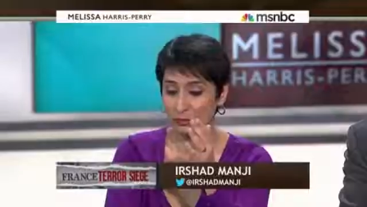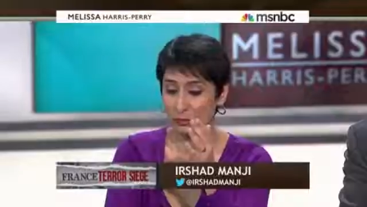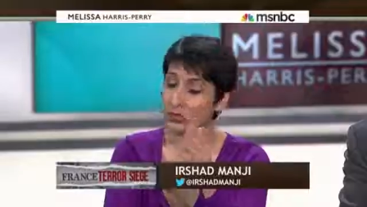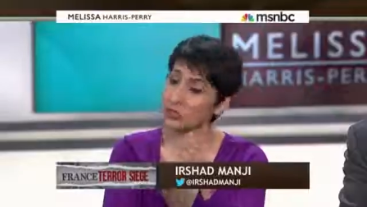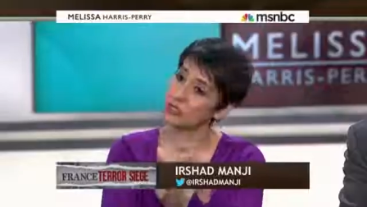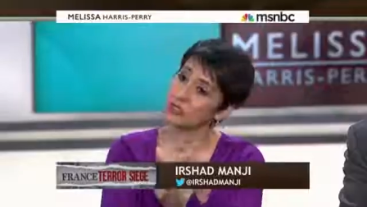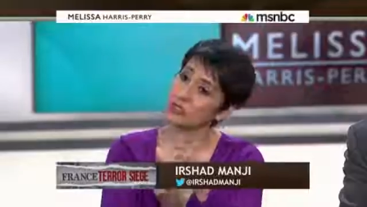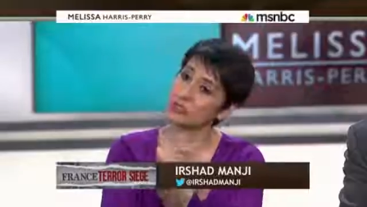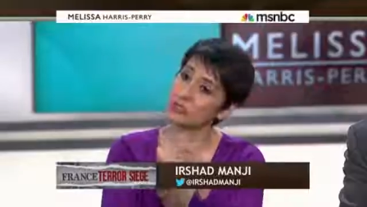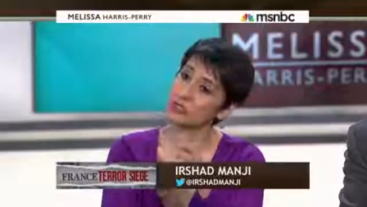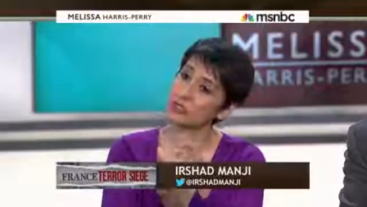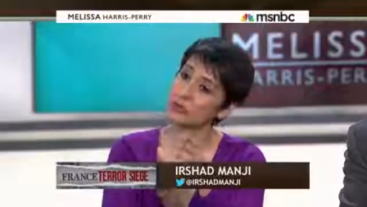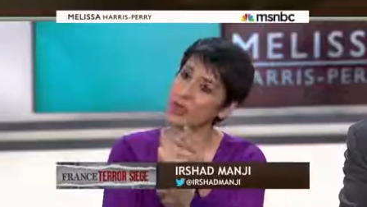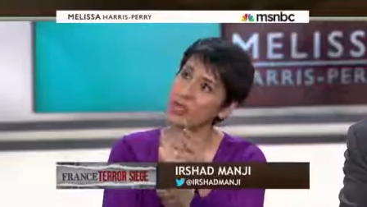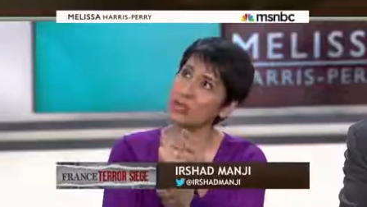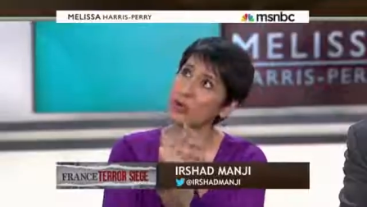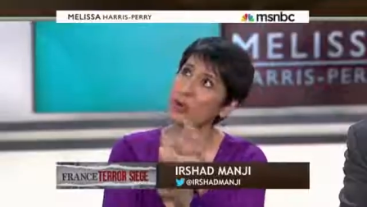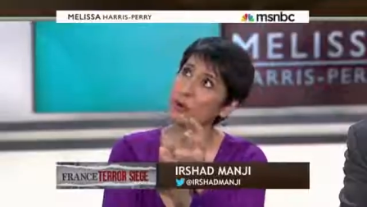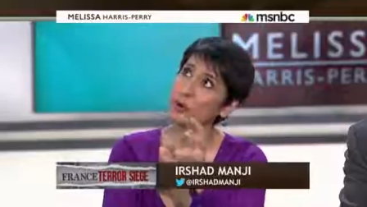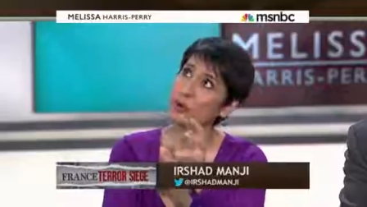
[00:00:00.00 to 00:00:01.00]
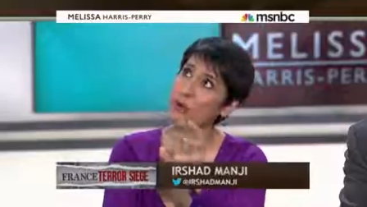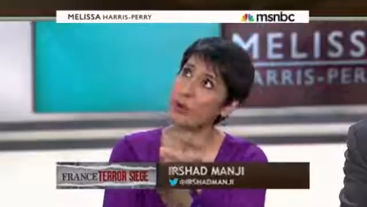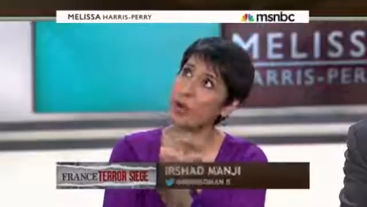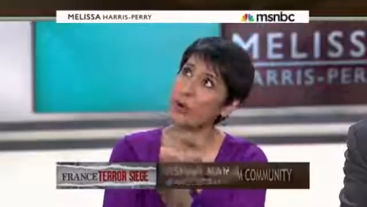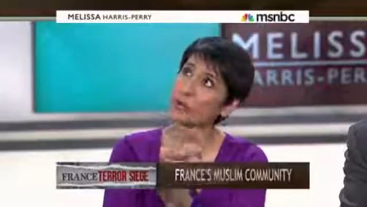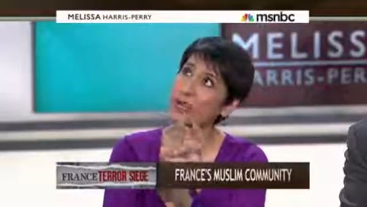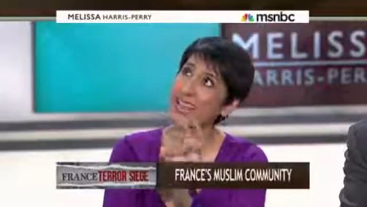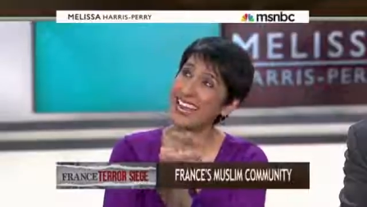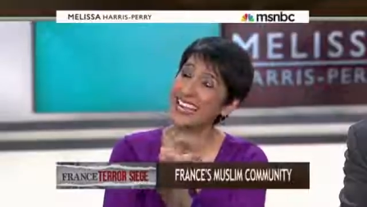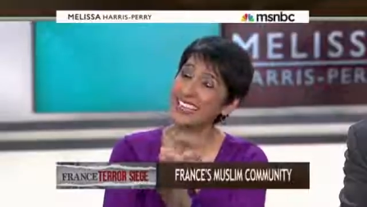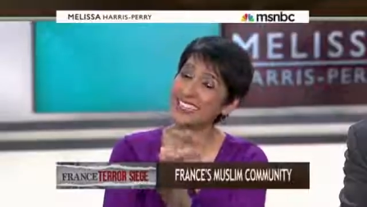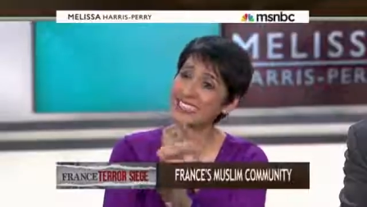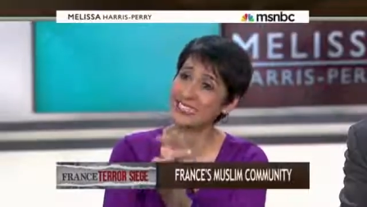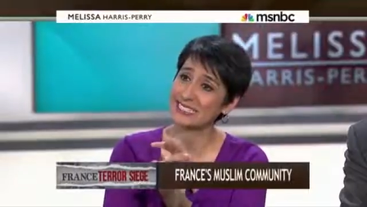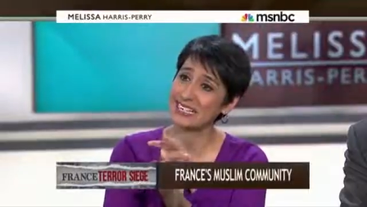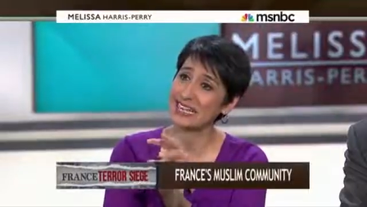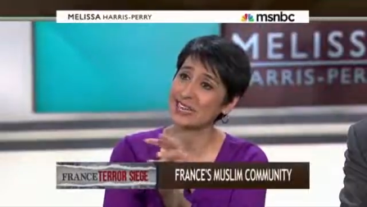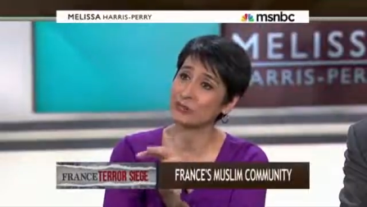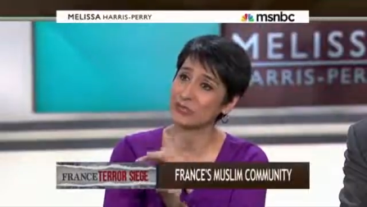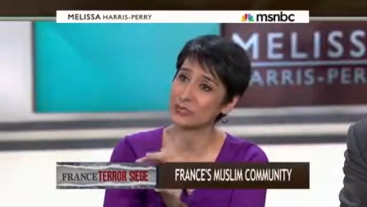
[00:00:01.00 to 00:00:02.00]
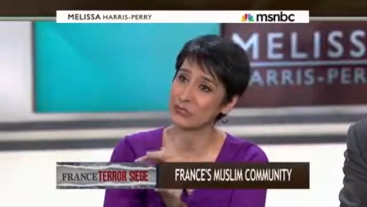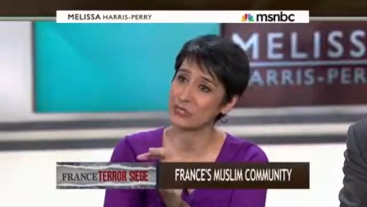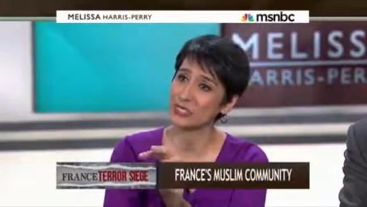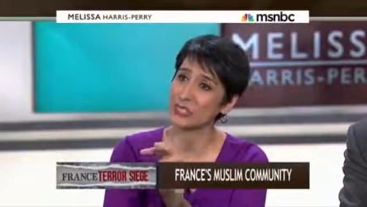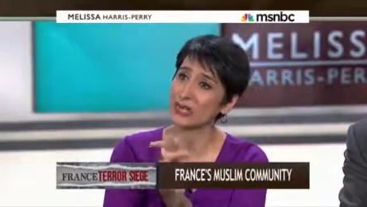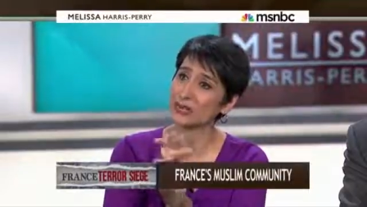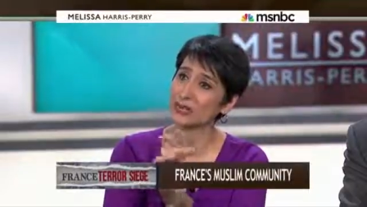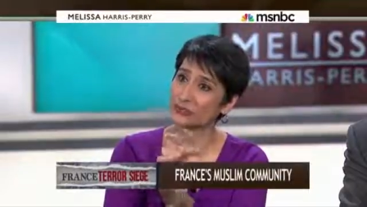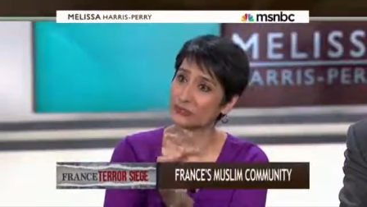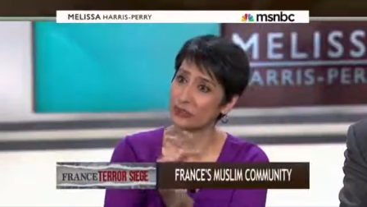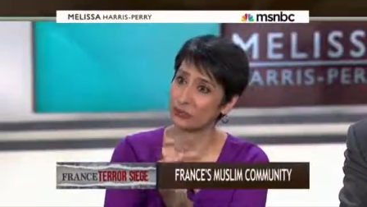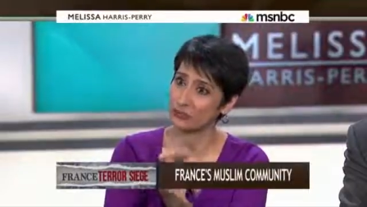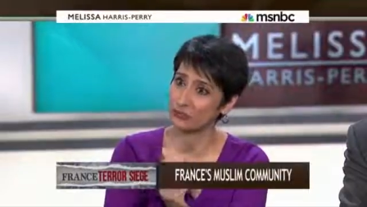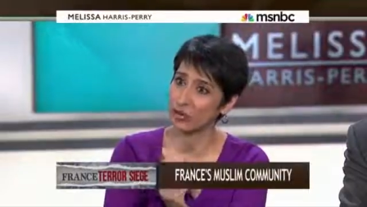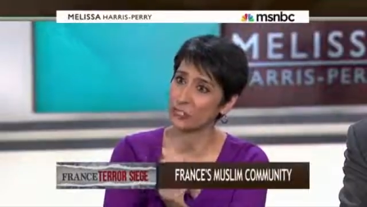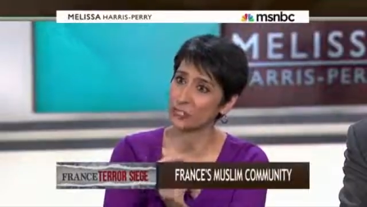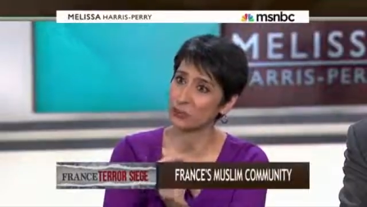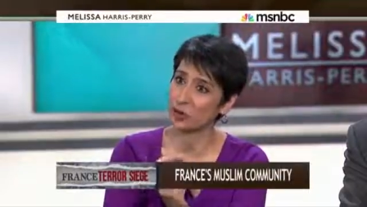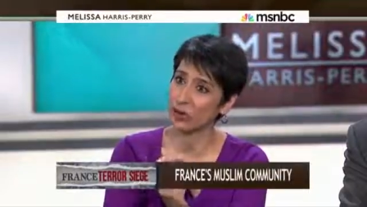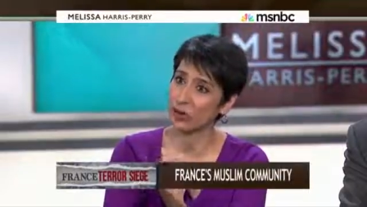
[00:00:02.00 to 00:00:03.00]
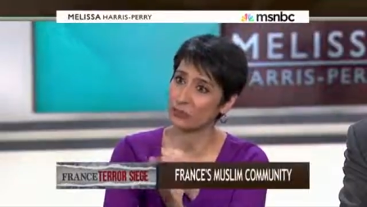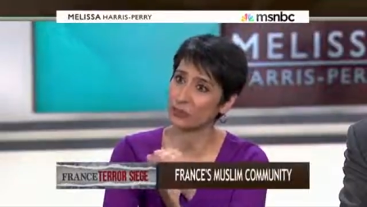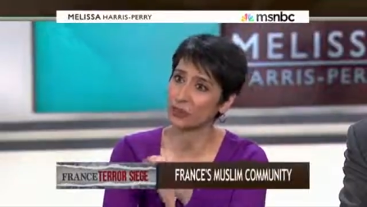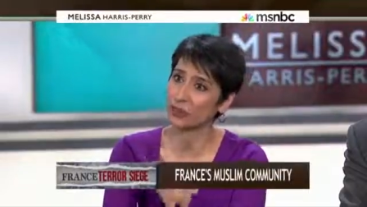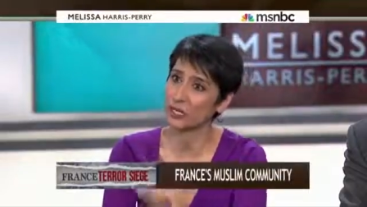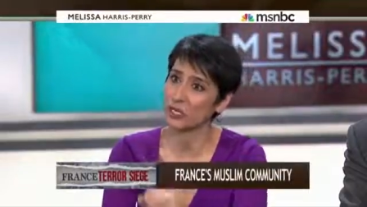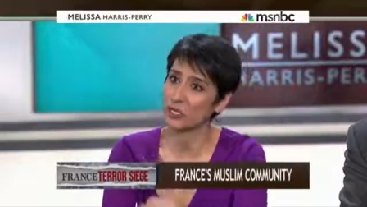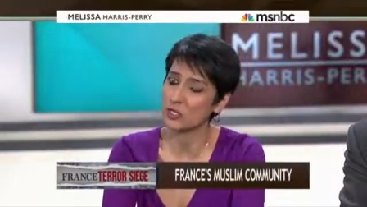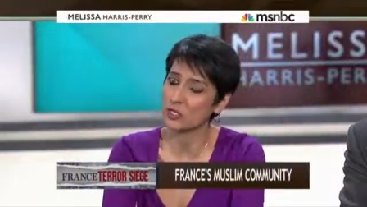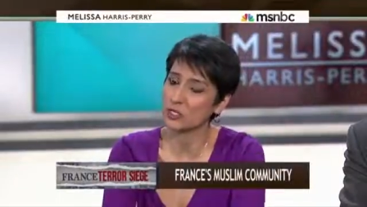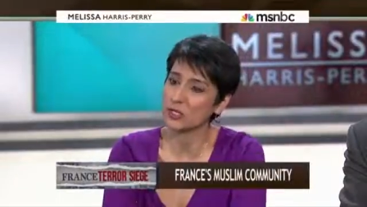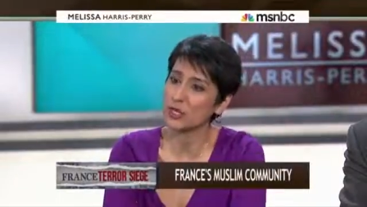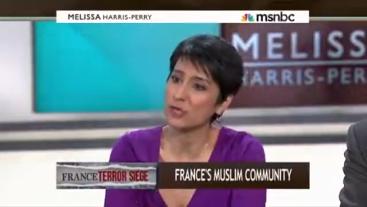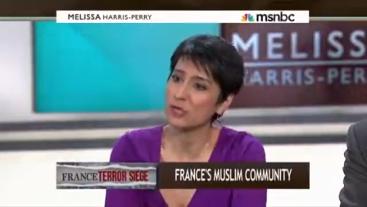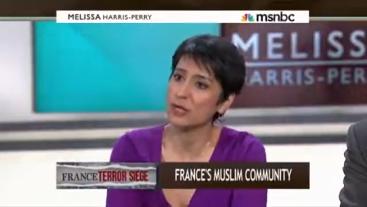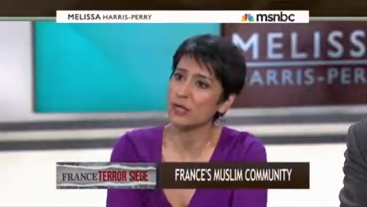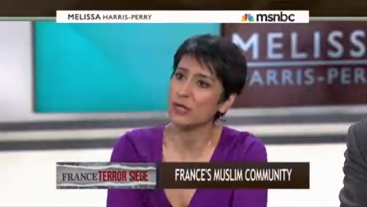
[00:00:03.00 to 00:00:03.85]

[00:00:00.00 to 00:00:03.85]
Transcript: Muslims make up about 8 to 10 percent of the French population.